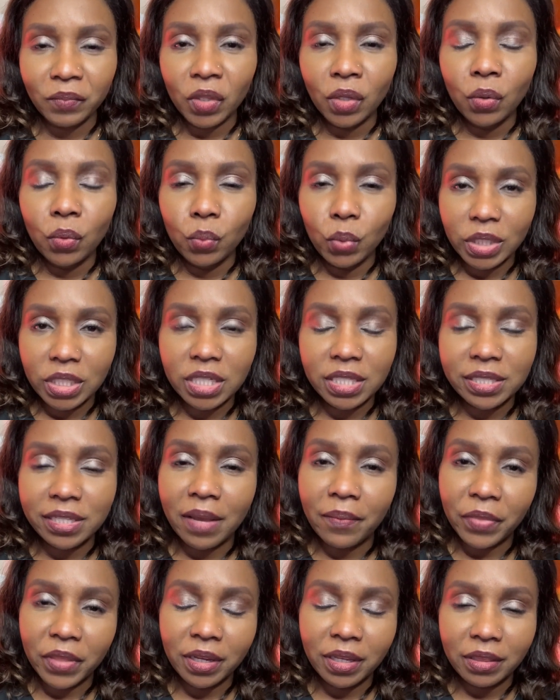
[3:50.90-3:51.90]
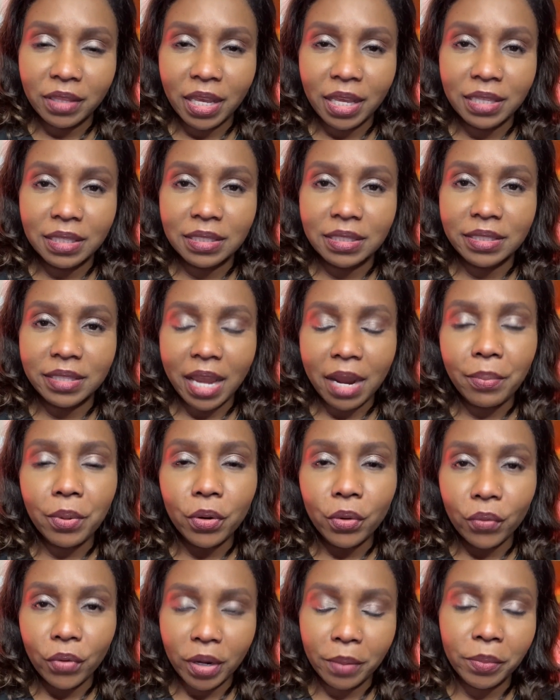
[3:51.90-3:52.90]
which is something that cyber
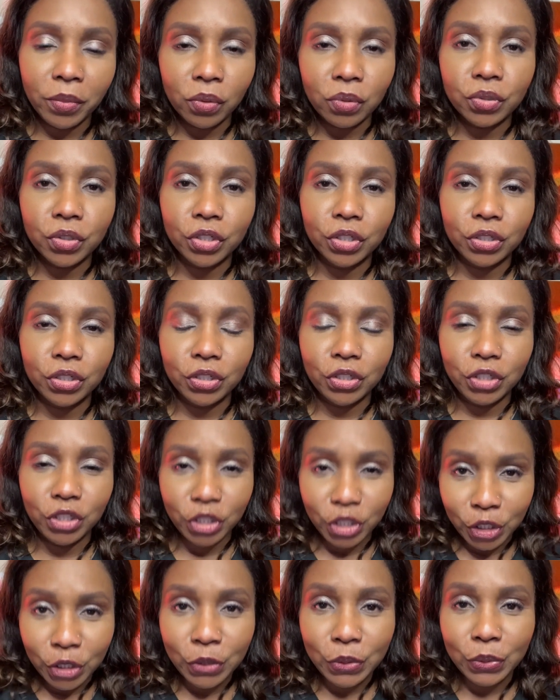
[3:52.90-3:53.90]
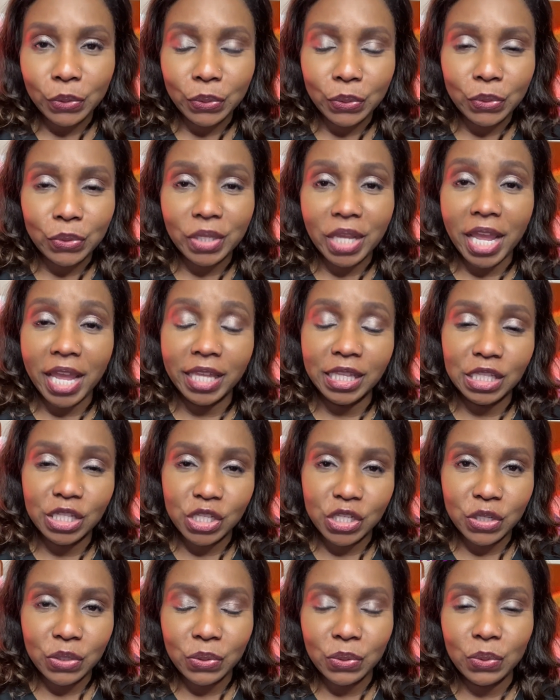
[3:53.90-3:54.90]
criminals use and
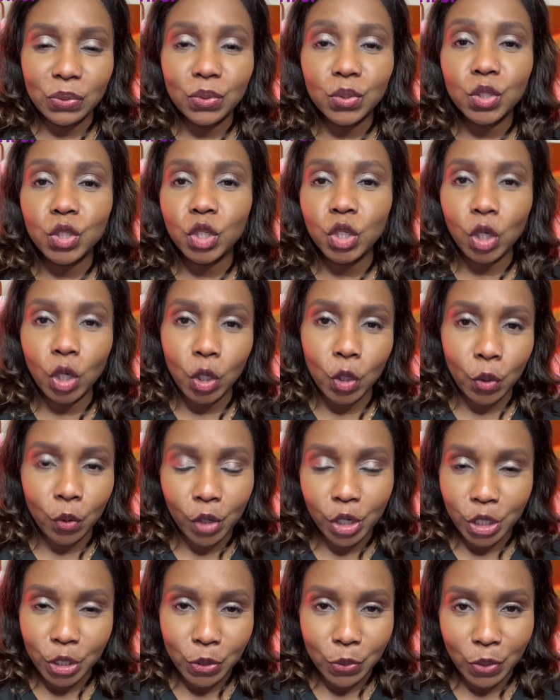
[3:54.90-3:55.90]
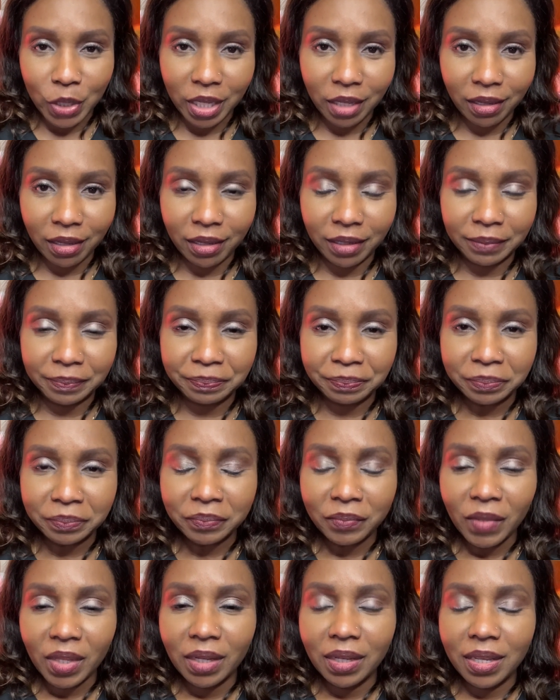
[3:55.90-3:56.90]
do to lure you in.
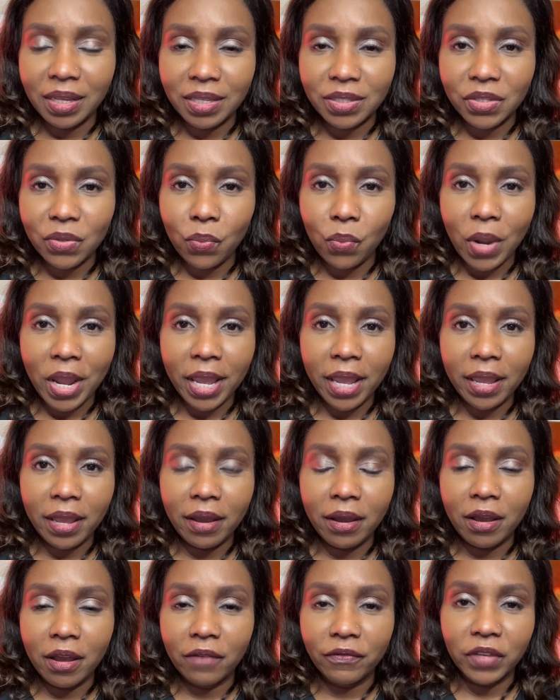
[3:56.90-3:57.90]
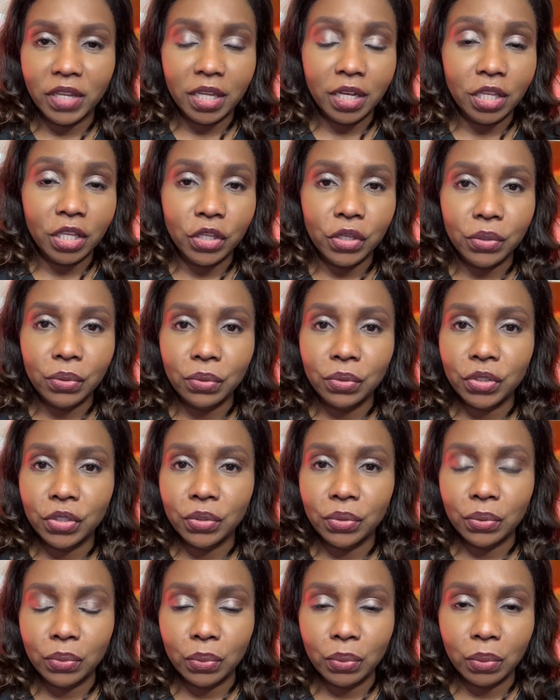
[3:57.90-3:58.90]
It's a way of getting you
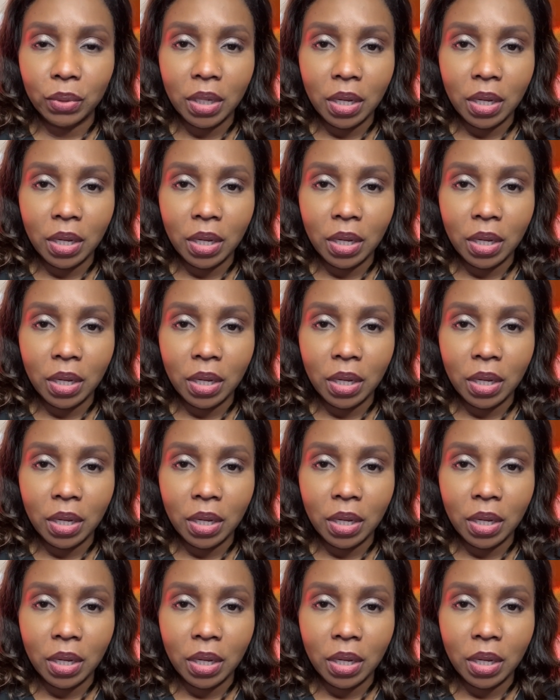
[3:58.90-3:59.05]
to